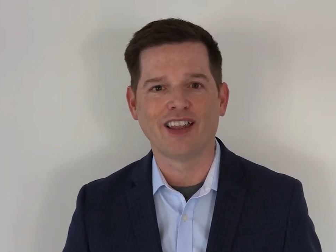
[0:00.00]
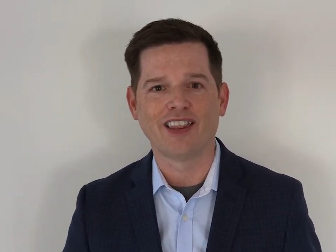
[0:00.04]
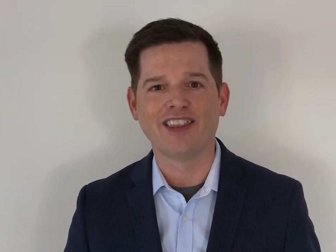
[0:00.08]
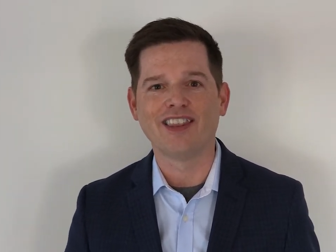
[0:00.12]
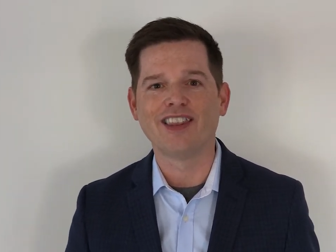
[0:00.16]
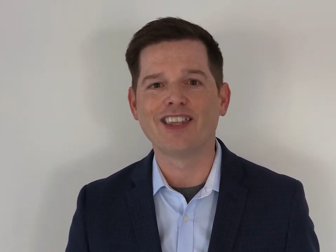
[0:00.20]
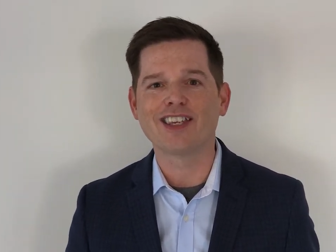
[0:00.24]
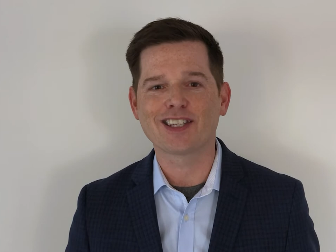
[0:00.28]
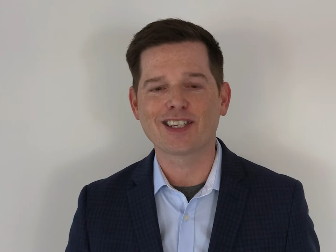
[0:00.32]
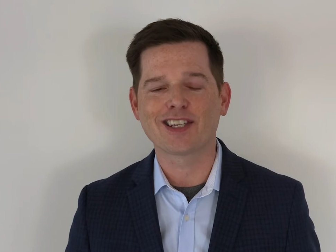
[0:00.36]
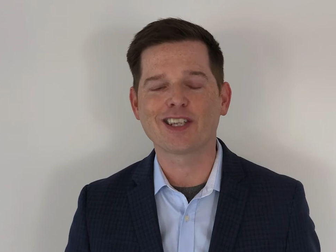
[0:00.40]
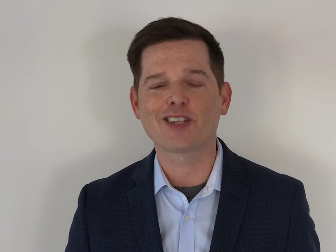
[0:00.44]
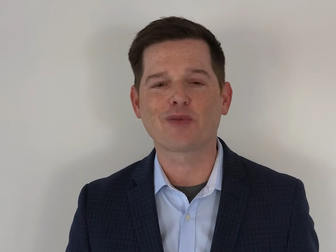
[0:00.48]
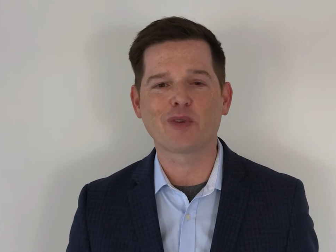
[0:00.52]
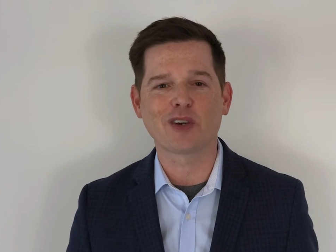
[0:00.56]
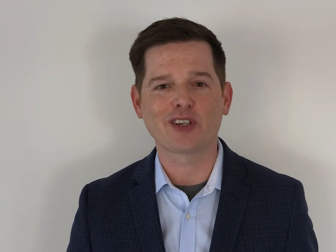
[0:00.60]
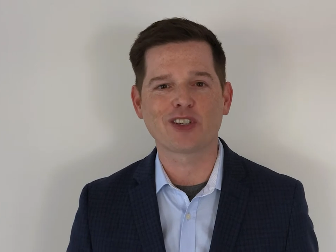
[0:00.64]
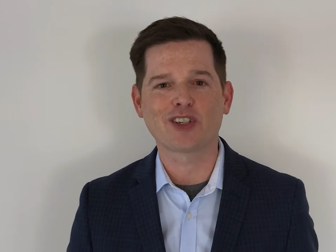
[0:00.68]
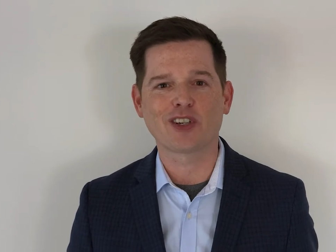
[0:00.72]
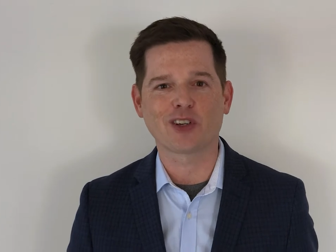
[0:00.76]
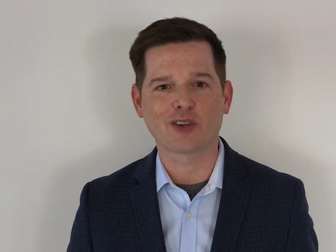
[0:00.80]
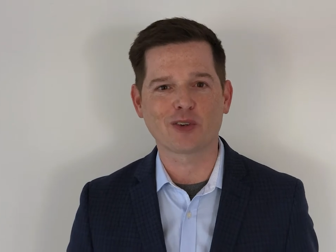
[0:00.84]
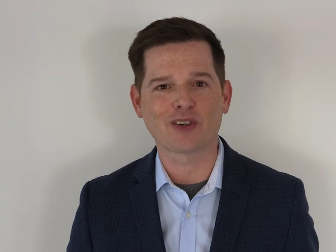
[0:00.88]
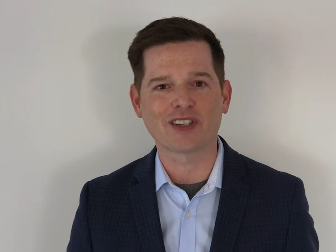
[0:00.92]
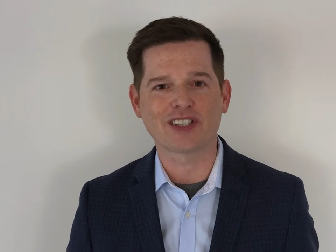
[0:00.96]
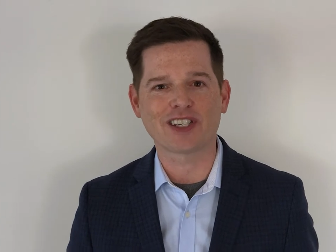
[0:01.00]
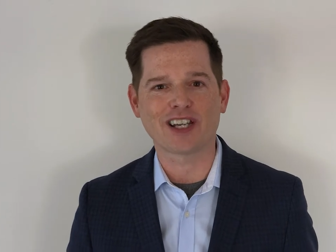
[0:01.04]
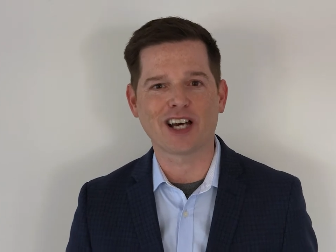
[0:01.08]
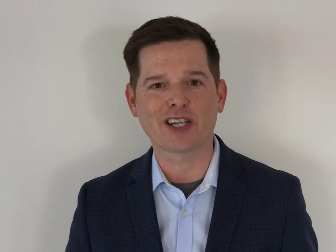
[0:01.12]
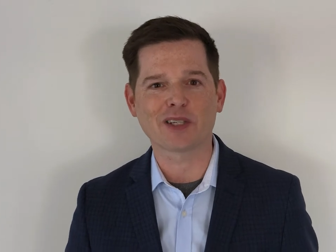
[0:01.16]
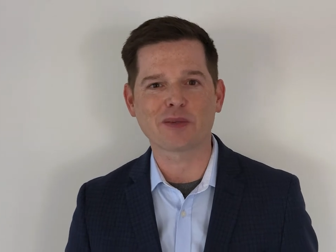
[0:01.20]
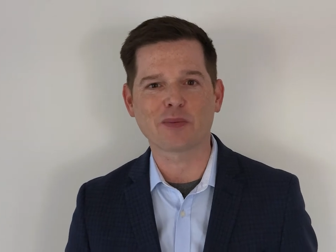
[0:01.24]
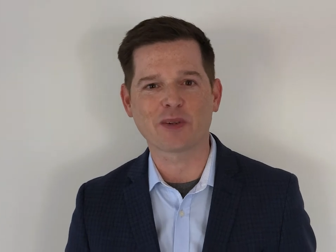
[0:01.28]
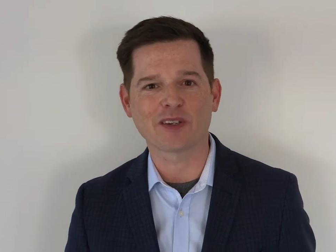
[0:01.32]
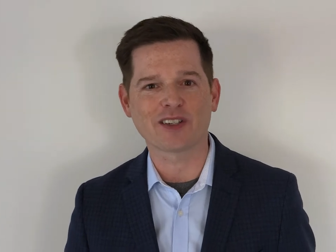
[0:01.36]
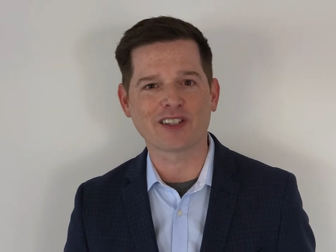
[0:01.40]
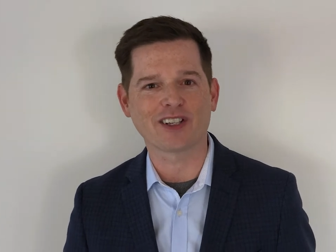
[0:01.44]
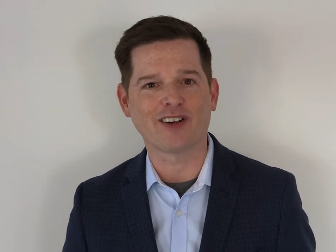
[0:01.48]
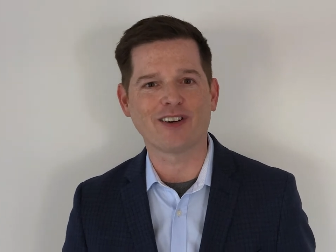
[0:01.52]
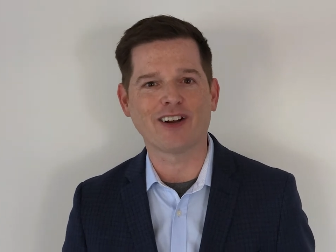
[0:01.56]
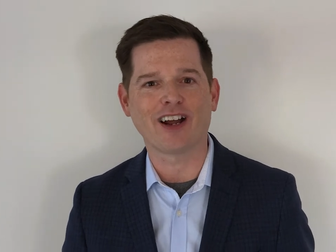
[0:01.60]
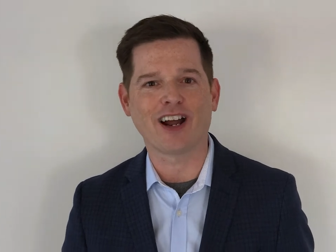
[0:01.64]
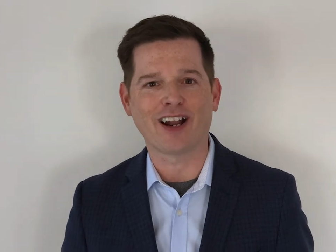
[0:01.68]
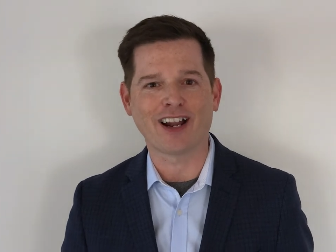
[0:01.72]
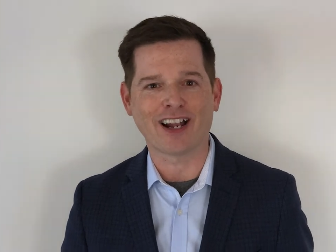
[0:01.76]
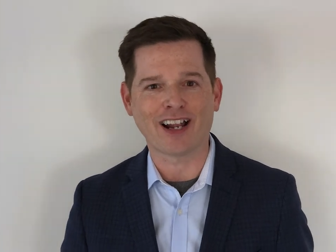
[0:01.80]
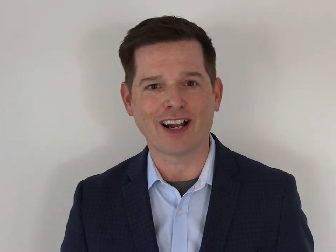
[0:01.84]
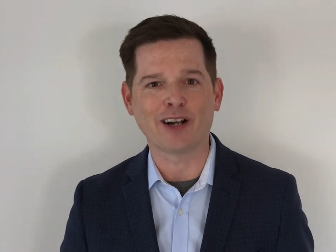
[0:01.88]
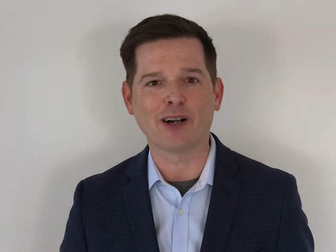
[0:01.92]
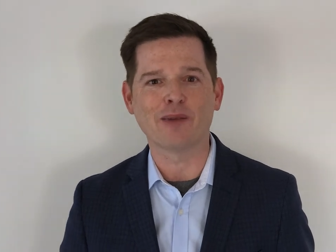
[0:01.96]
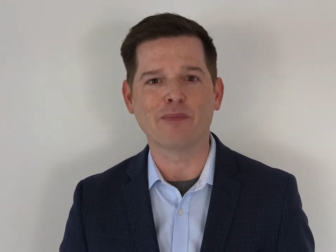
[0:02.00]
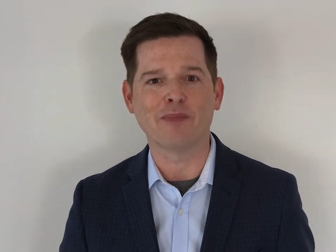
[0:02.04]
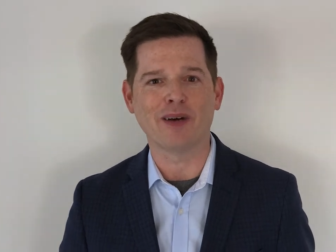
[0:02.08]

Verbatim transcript: This is when children's hospitals are at our